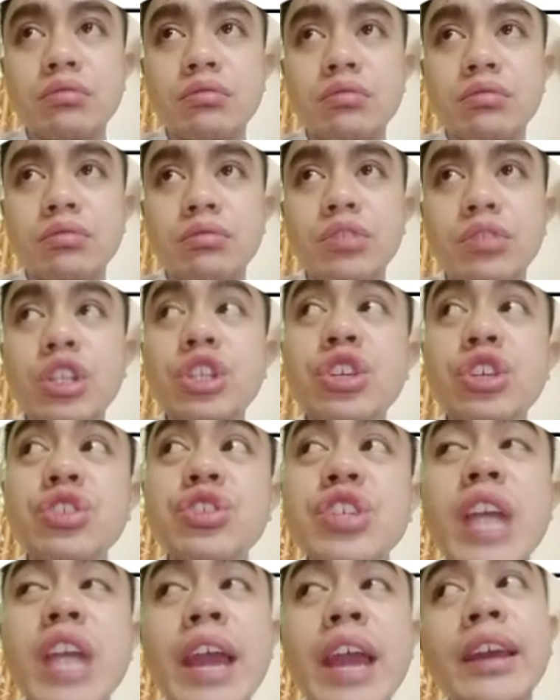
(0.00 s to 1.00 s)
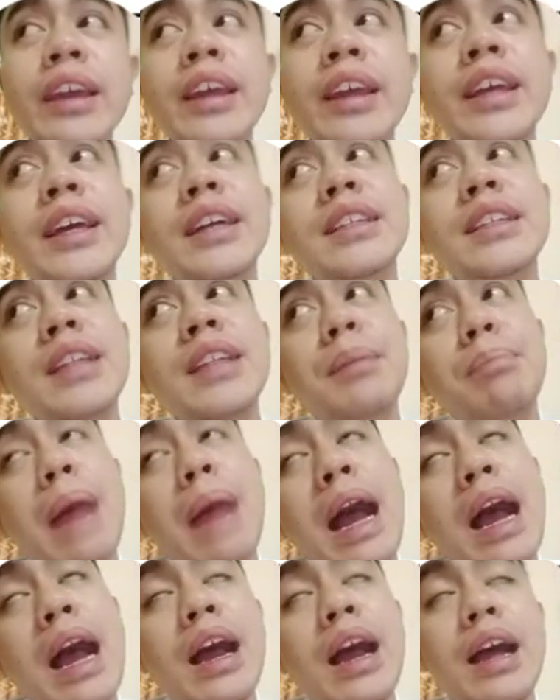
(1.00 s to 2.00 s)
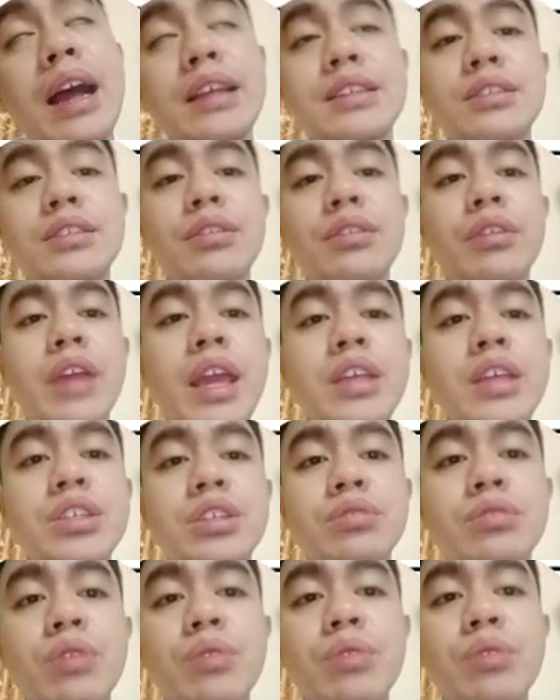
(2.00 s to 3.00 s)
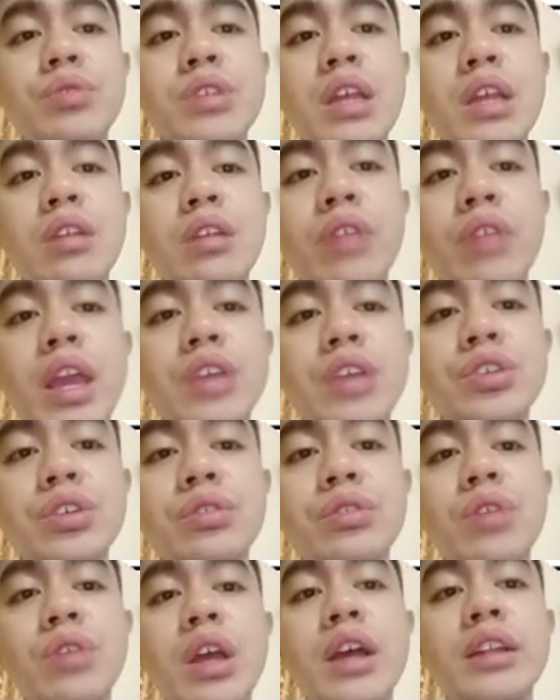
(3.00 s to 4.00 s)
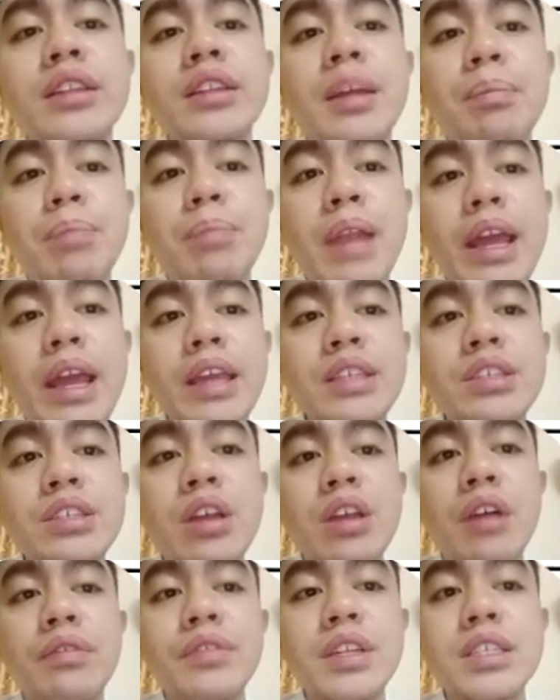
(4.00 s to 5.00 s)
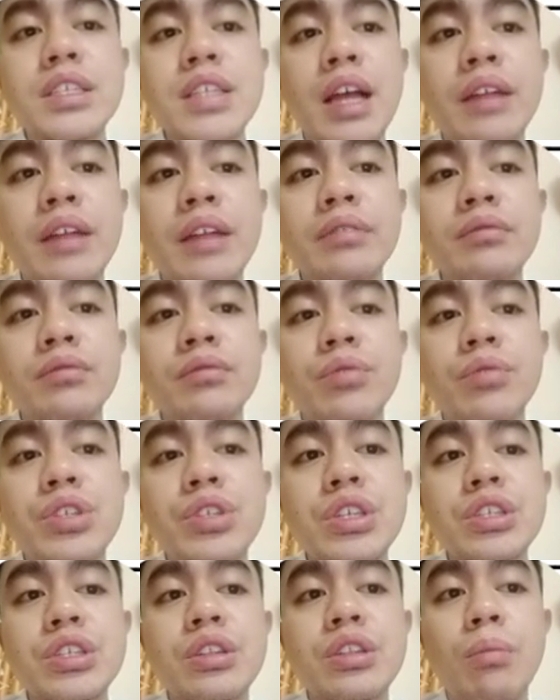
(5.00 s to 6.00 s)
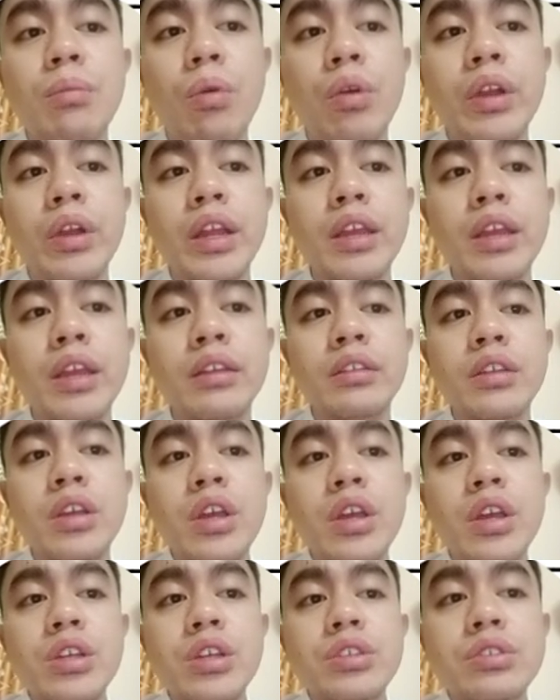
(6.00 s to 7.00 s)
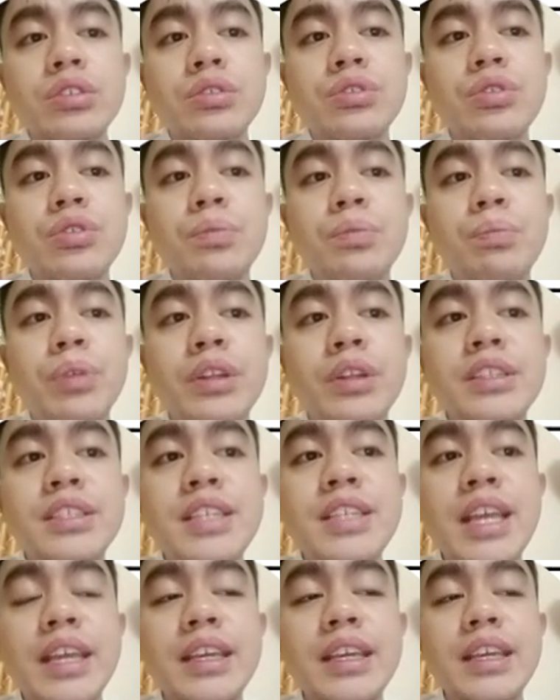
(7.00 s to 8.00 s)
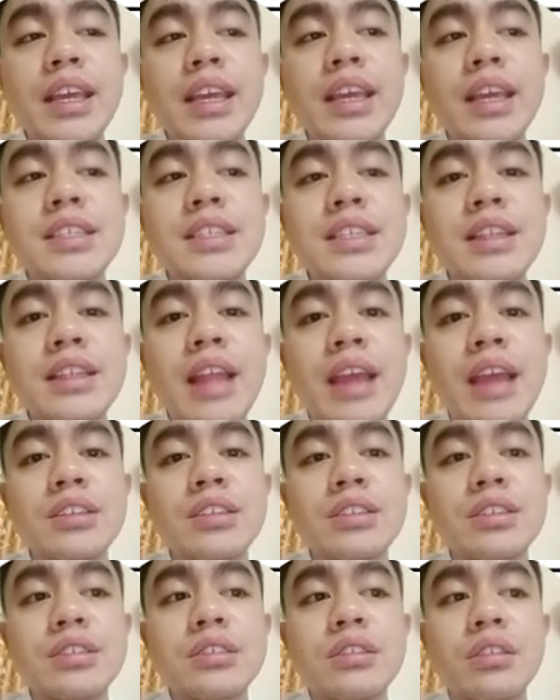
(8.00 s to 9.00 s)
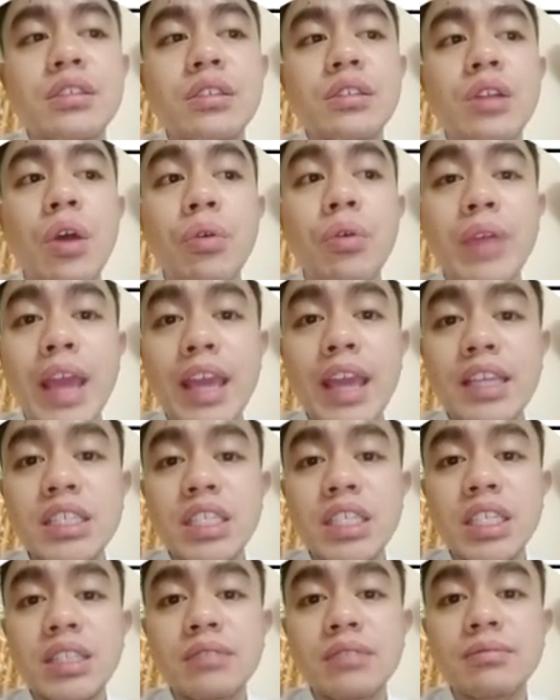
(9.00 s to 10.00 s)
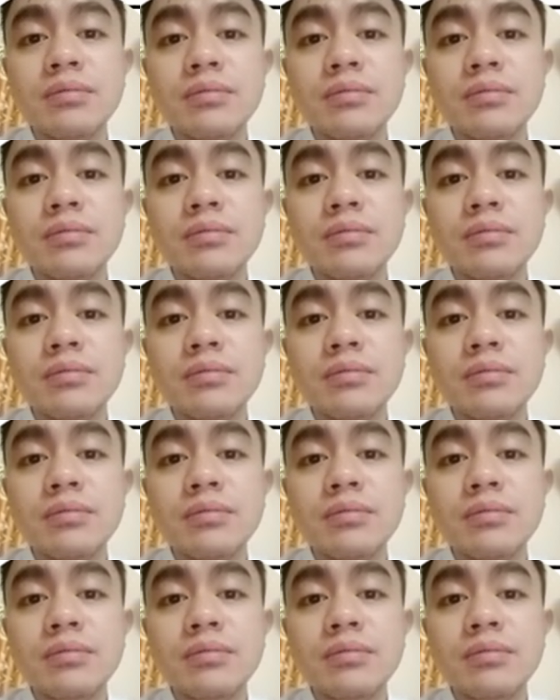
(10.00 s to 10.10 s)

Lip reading: Did you check the past location? When we say location, the place of the sun, which is the morning, to predict its next location?